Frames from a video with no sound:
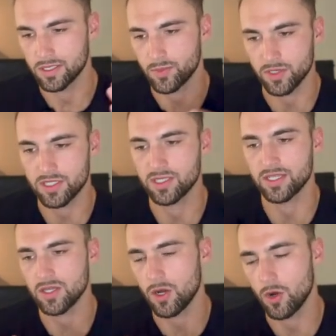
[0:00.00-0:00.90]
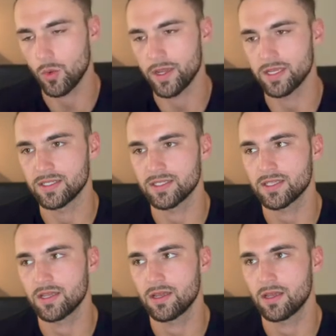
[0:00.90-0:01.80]
person that's
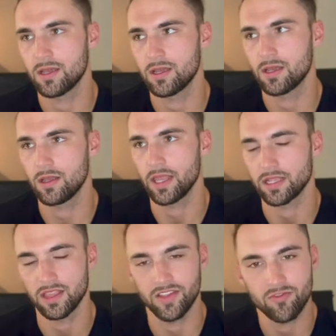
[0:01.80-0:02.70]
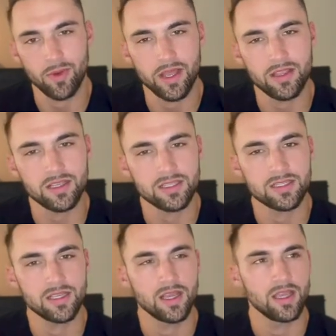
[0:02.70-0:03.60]
always like lived by
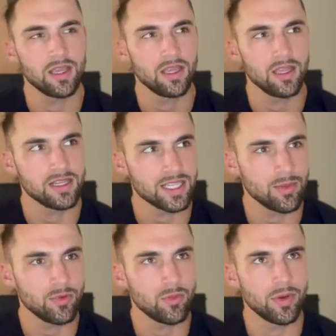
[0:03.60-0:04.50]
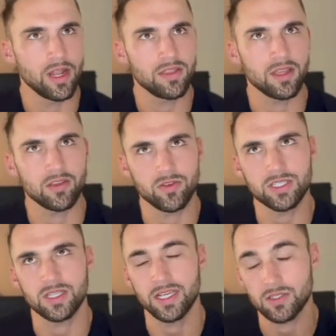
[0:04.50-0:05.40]
this example, but I think like
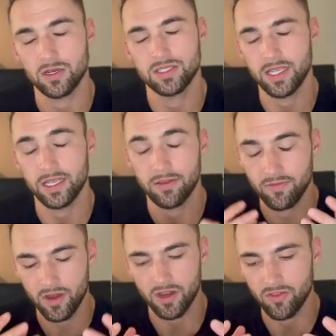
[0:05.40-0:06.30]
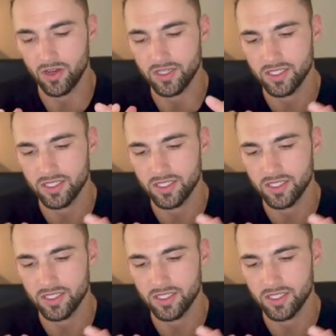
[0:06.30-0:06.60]
recently I started taking it very, very